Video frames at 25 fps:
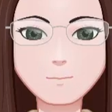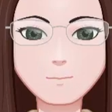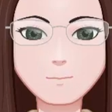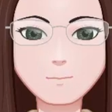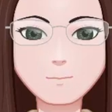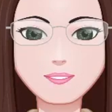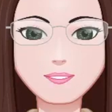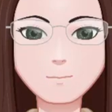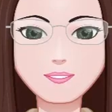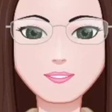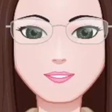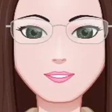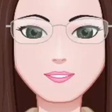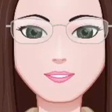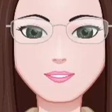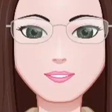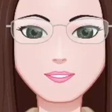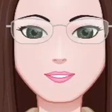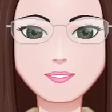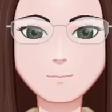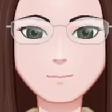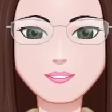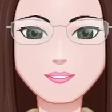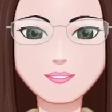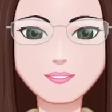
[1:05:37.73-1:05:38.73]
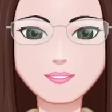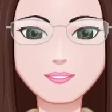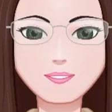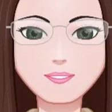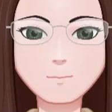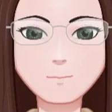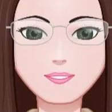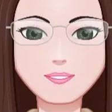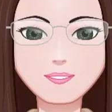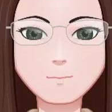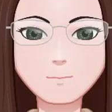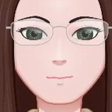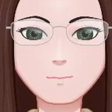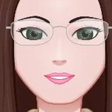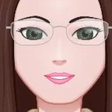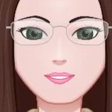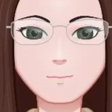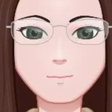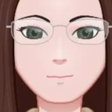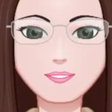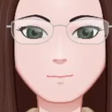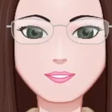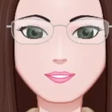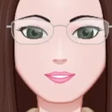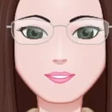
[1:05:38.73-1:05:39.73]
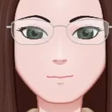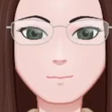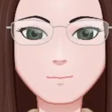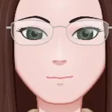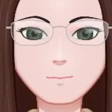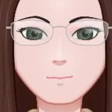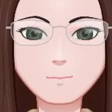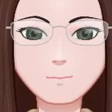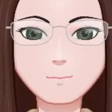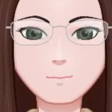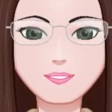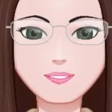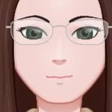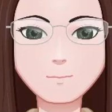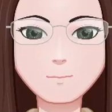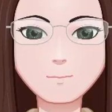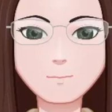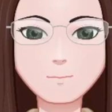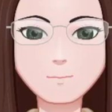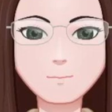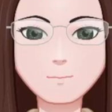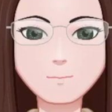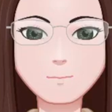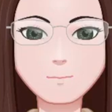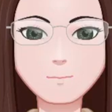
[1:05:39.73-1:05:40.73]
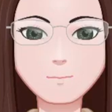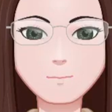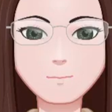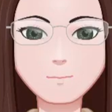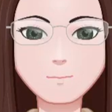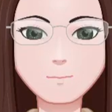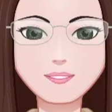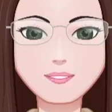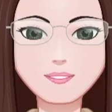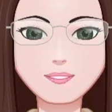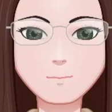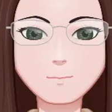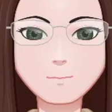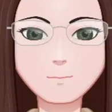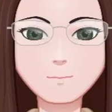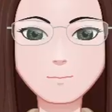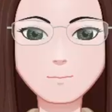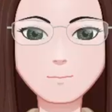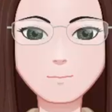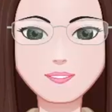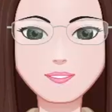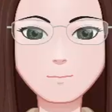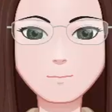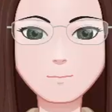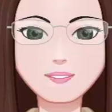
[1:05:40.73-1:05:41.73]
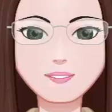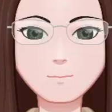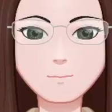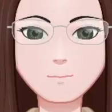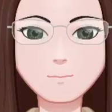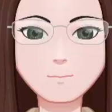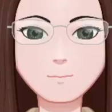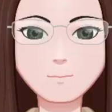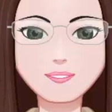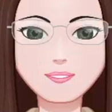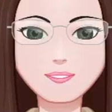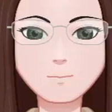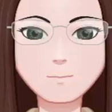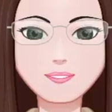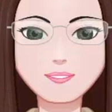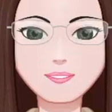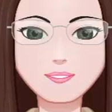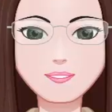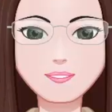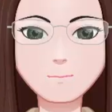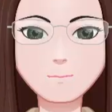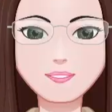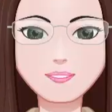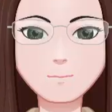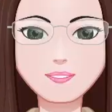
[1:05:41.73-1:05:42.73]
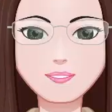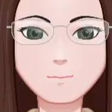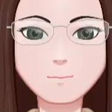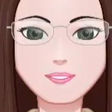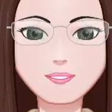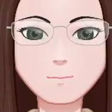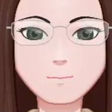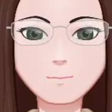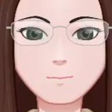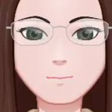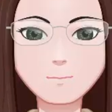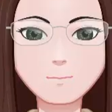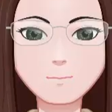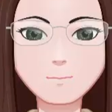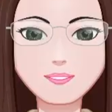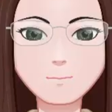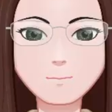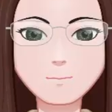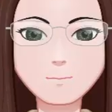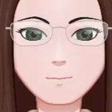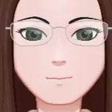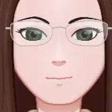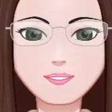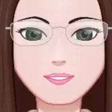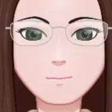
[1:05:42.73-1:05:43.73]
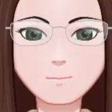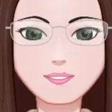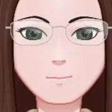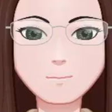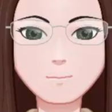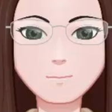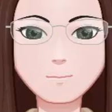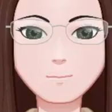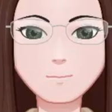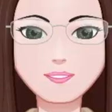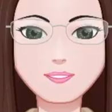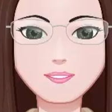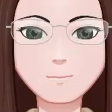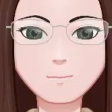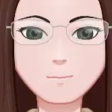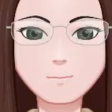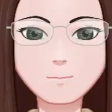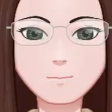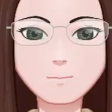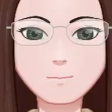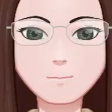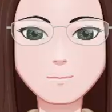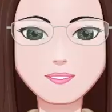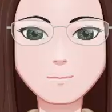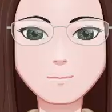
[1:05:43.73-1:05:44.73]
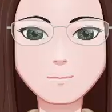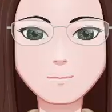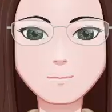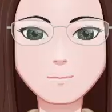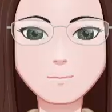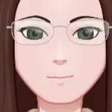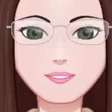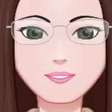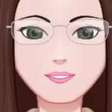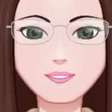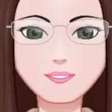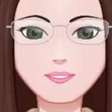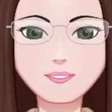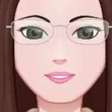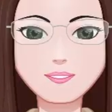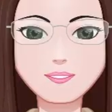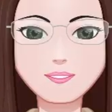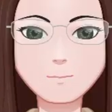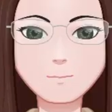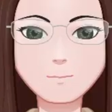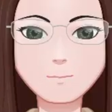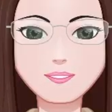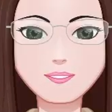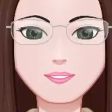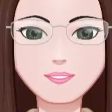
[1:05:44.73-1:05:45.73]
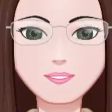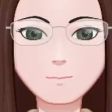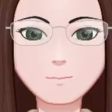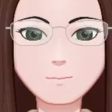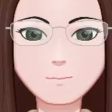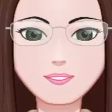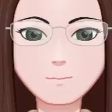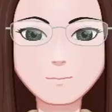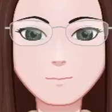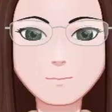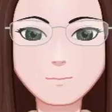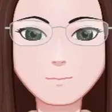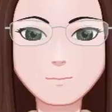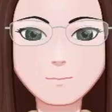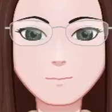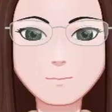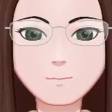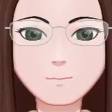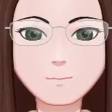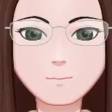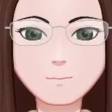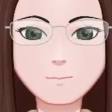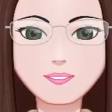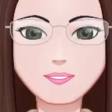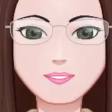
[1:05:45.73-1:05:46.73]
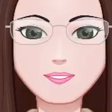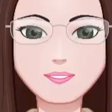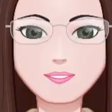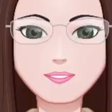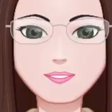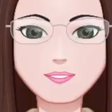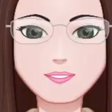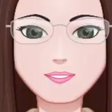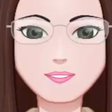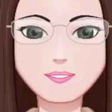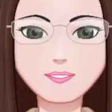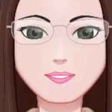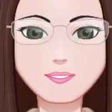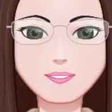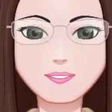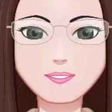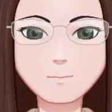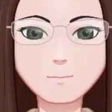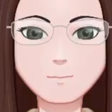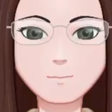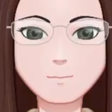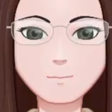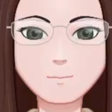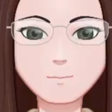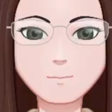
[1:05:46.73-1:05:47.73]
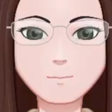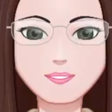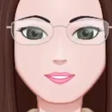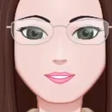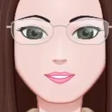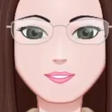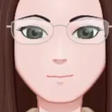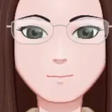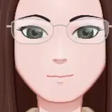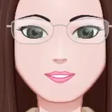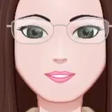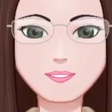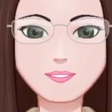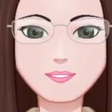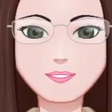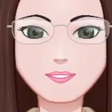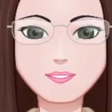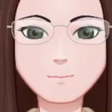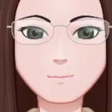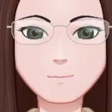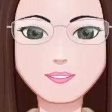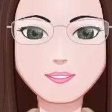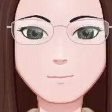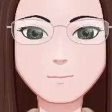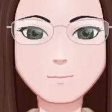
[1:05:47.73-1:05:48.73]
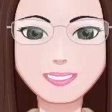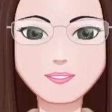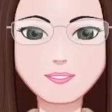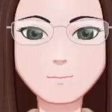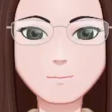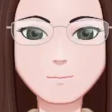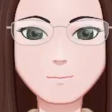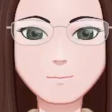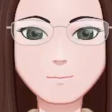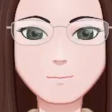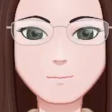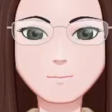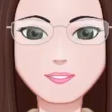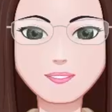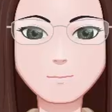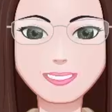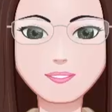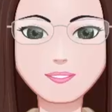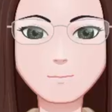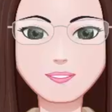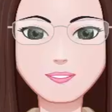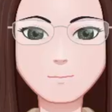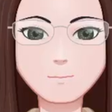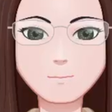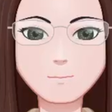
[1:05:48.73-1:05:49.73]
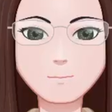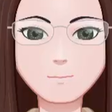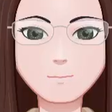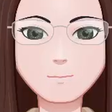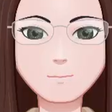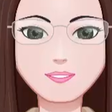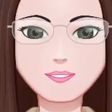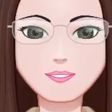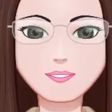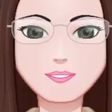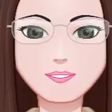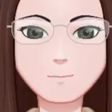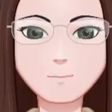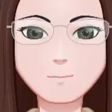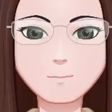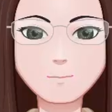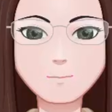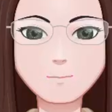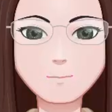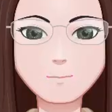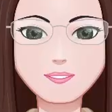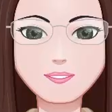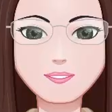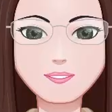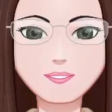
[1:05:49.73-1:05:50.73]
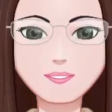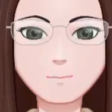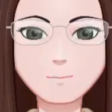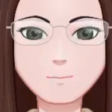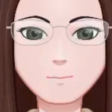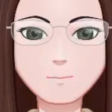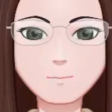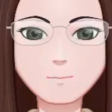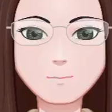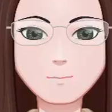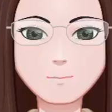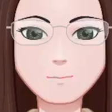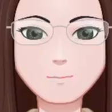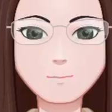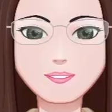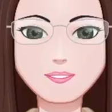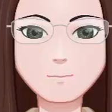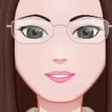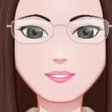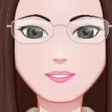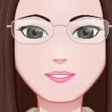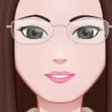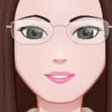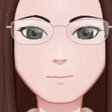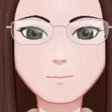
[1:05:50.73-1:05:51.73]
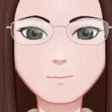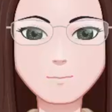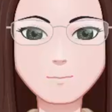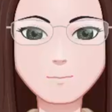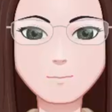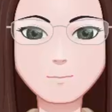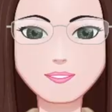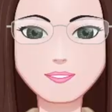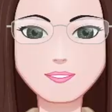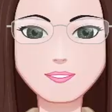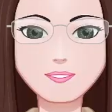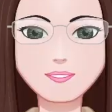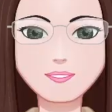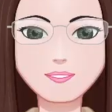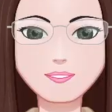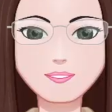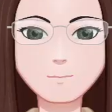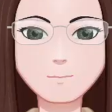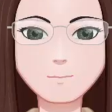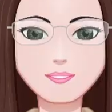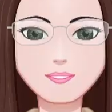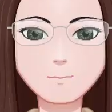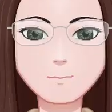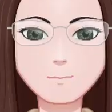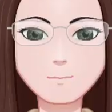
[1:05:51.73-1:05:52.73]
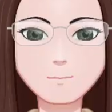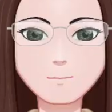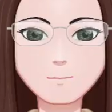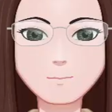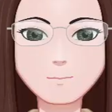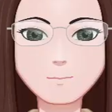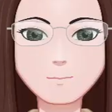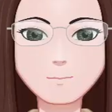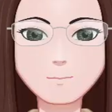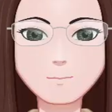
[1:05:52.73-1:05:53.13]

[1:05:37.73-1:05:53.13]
so you have more bobbins, and hence you get really confused because your brain's going, I thought I had 6 before. Well, you did have 6 before, but you were going in another direction, and so you were adding before you move, not adding after you move, which is generally how it's